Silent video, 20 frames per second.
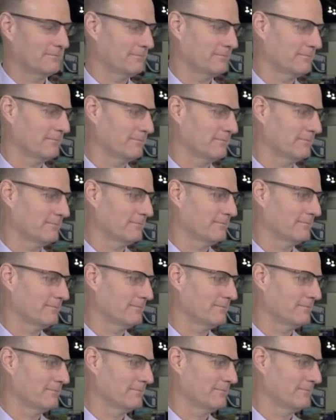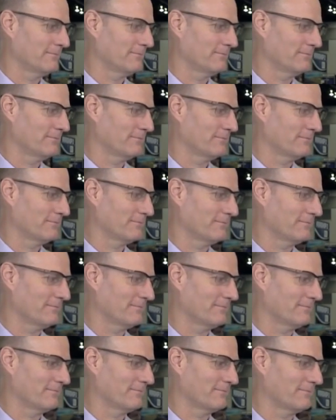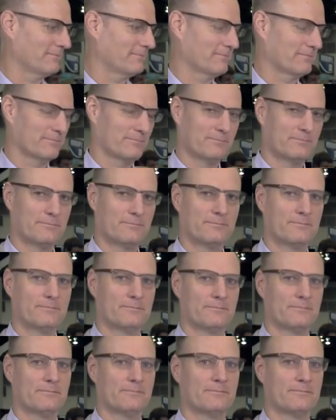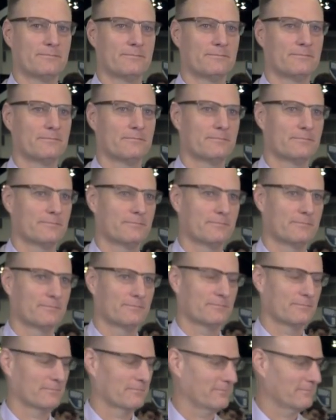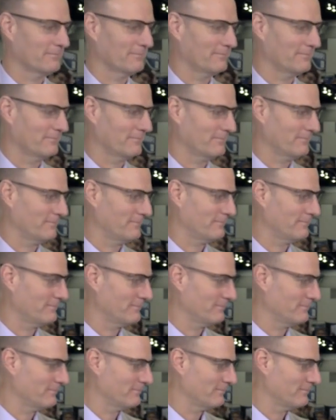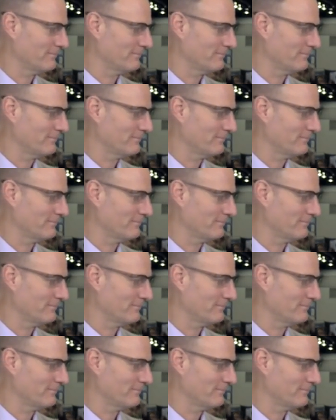[no speech]